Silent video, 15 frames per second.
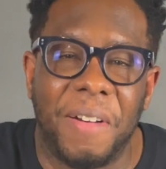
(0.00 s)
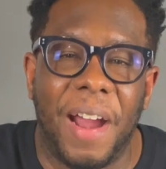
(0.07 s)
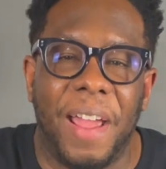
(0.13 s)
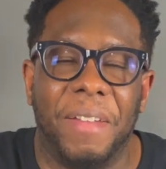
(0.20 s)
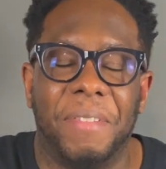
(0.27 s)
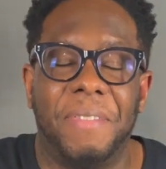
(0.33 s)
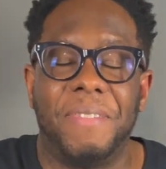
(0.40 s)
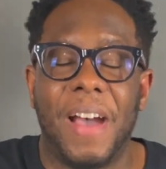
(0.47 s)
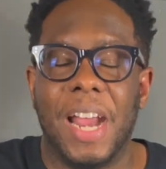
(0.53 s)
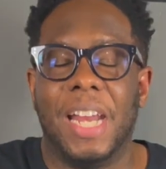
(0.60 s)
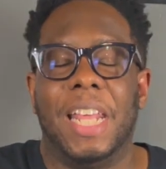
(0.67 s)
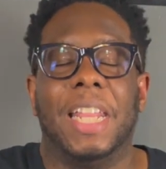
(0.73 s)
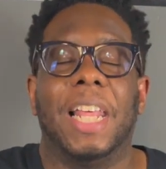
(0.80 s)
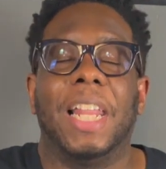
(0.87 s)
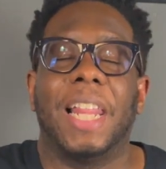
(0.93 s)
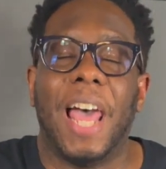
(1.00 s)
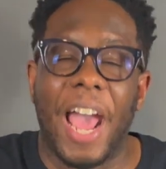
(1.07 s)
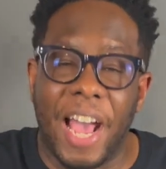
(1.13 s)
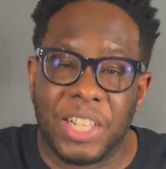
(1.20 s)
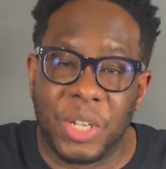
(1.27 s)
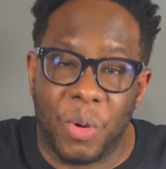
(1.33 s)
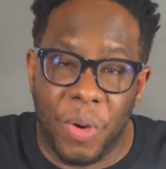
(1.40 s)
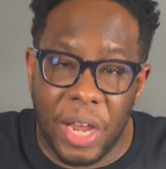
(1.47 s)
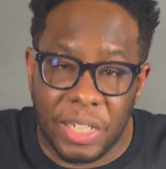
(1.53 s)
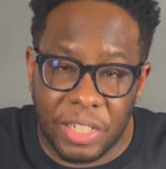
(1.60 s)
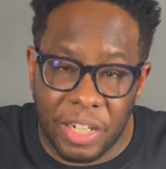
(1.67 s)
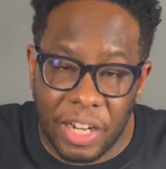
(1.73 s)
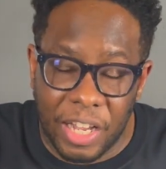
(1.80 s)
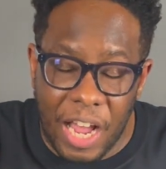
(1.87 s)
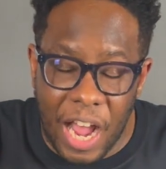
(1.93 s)
right, finally, the last question
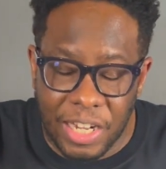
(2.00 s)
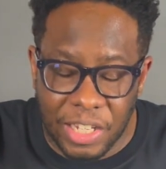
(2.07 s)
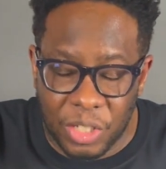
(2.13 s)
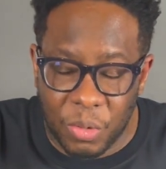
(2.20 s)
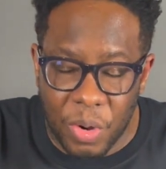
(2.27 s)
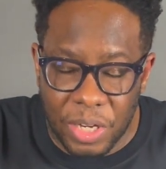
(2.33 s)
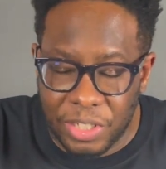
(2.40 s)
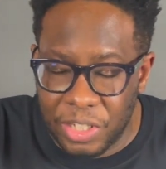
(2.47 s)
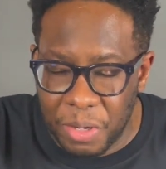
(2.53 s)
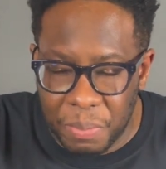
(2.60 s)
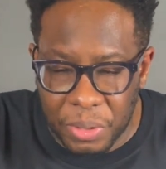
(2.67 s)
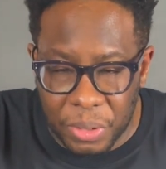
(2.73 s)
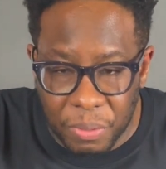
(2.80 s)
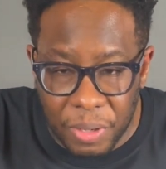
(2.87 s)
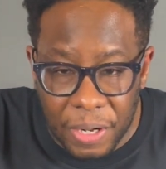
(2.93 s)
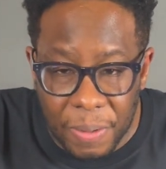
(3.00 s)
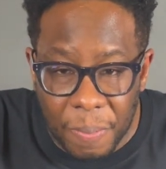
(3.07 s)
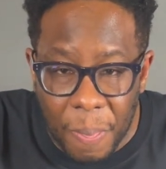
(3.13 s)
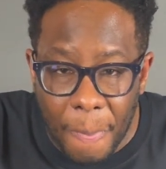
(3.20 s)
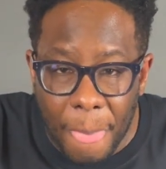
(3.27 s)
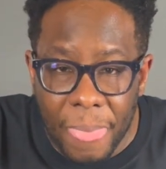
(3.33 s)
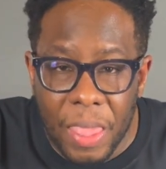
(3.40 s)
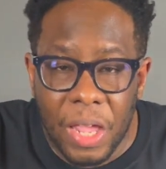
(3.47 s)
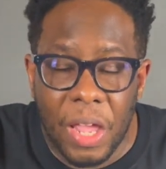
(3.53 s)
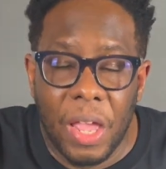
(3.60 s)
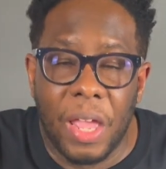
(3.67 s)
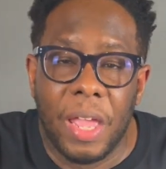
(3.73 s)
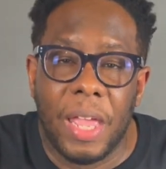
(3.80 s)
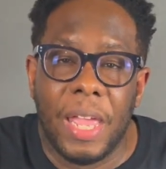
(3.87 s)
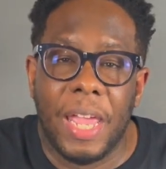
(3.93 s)
in the contest, question number 3.
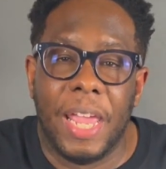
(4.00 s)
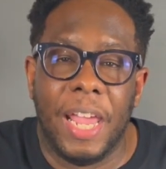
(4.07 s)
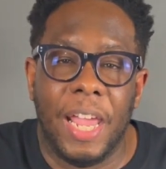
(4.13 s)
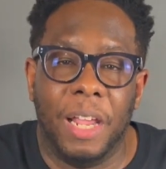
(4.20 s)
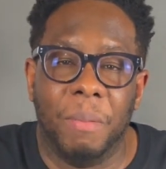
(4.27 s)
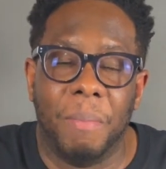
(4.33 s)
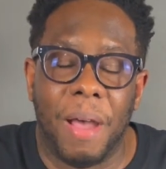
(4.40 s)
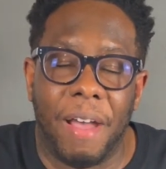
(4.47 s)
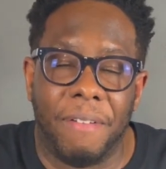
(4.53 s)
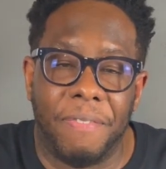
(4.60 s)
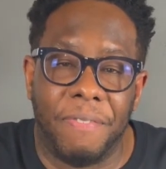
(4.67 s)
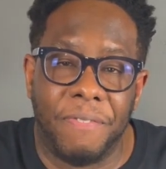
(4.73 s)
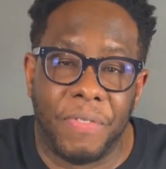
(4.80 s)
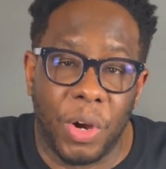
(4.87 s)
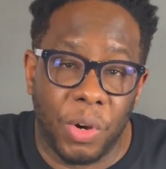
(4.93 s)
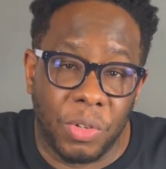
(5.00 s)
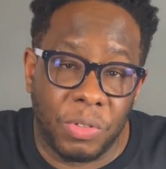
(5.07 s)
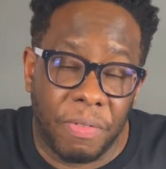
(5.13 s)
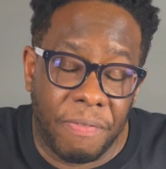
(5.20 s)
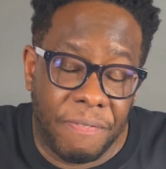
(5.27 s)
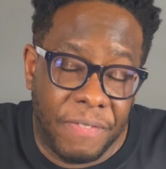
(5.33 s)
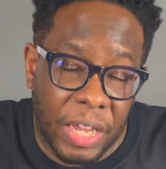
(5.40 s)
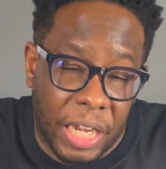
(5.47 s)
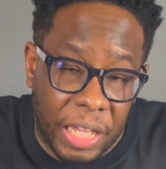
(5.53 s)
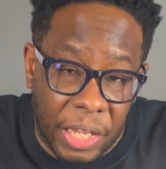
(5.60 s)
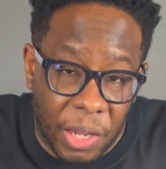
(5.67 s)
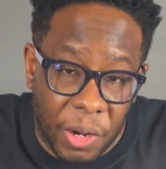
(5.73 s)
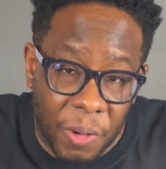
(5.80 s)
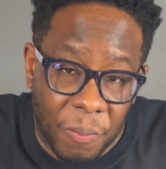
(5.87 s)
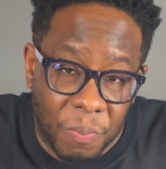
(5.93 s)
In my first
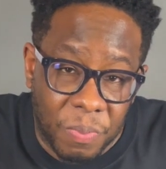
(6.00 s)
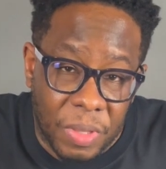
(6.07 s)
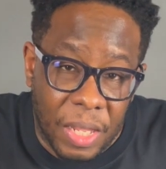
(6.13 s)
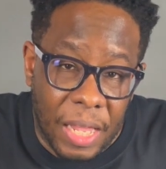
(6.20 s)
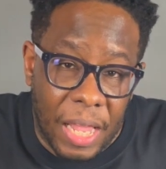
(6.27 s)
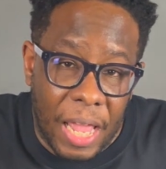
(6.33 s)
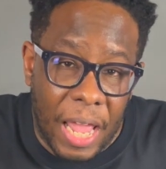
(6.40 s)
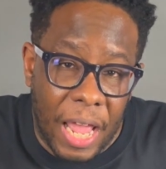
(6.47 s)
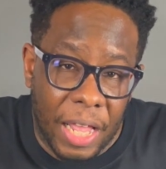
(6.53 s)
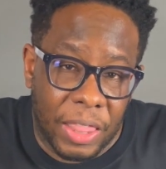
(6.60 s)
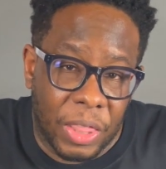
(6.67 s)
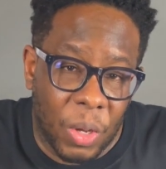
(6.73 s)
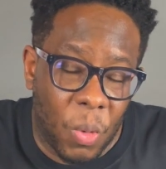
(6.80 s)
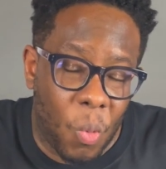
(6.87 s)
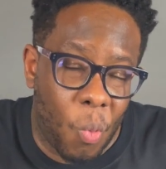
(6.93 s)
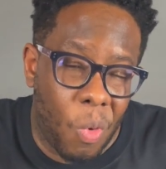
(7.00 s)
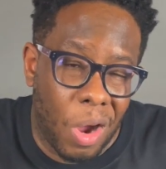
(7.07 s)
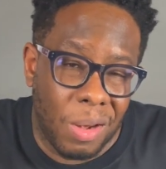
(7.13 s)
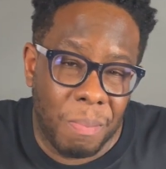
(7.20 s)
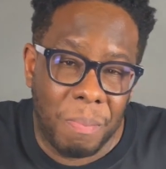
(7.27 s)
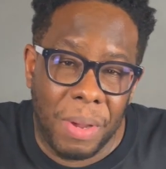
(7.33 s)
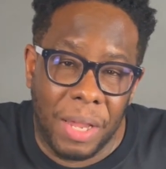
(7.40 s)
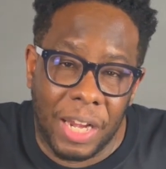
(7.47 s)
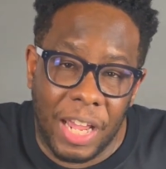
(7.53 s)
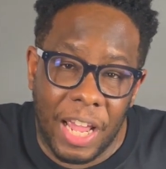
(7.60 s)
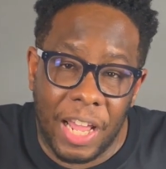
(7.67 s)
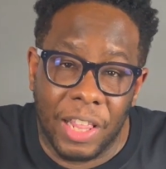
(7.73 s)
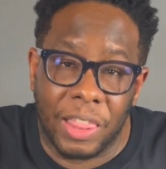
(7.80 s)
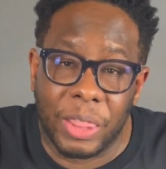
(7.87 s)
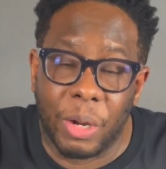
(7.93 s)
video, at the 1 minute
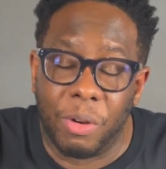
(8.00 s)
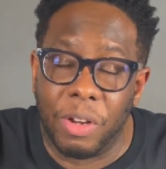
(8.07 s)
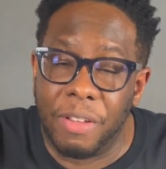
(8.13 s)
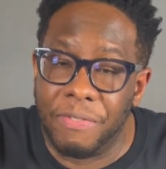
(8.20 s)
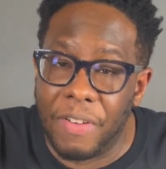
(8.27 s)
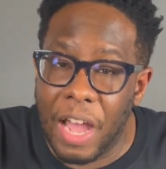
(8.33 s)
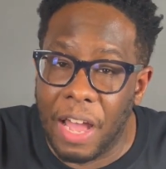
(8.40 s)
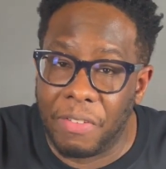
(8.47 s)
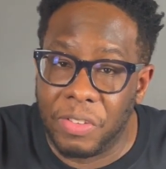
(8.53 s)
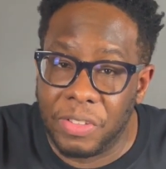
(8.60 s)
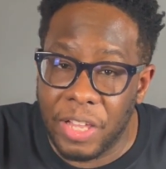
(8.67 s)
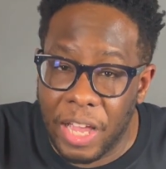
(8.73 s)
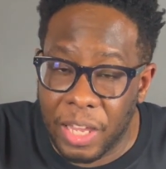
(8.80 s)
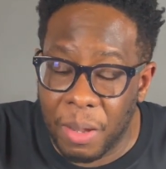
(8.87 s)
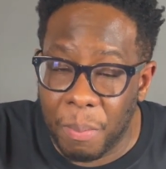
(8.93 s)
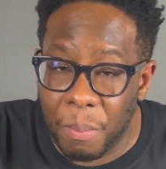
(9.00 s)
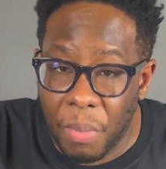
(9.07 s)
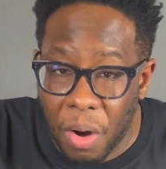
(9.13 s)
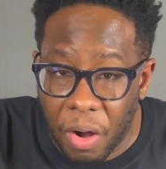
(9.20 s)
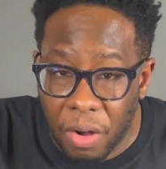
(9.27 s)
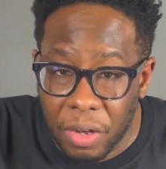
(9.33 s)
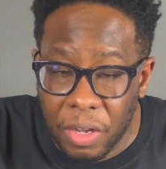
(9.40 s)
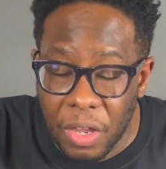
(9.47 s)
and 35 second mark,